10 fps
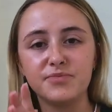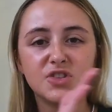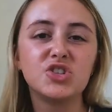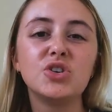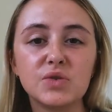
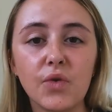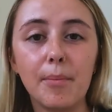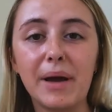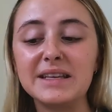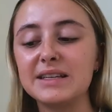to choose
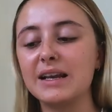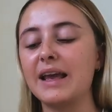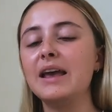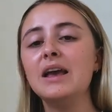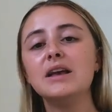from
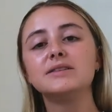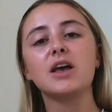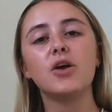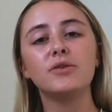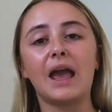basically.
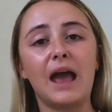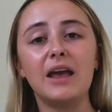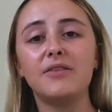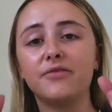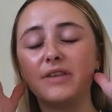So
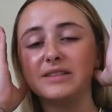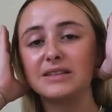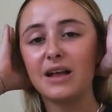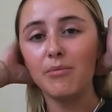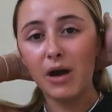yeah, if this
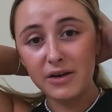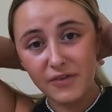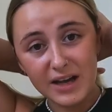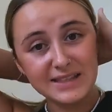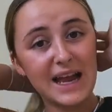is like my
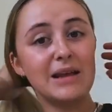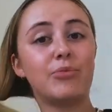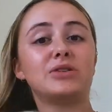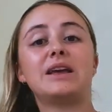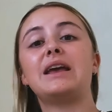advice to
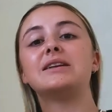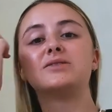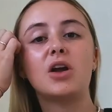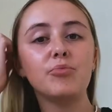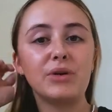anybody, is
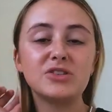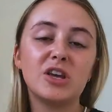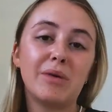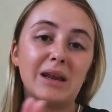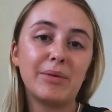don't bring
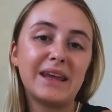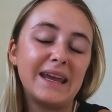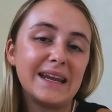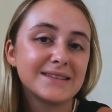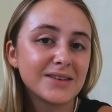too many
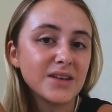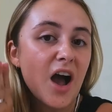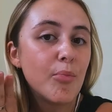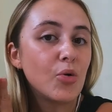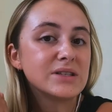bikinis, because
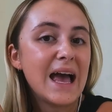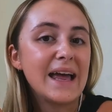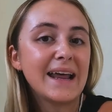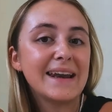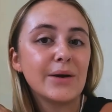I bought
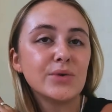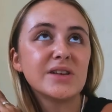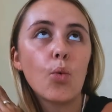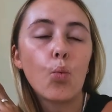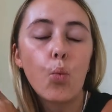10 and it
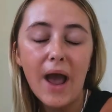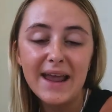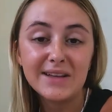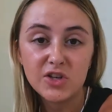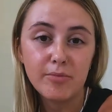was
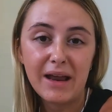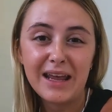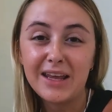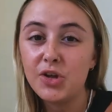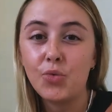way too
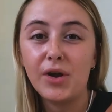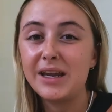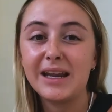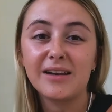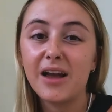many. You
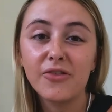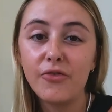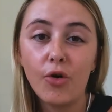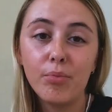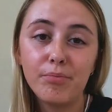only need like
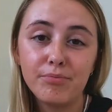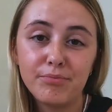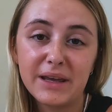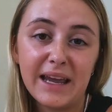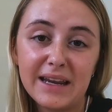4
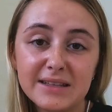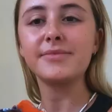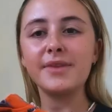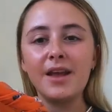bikinis.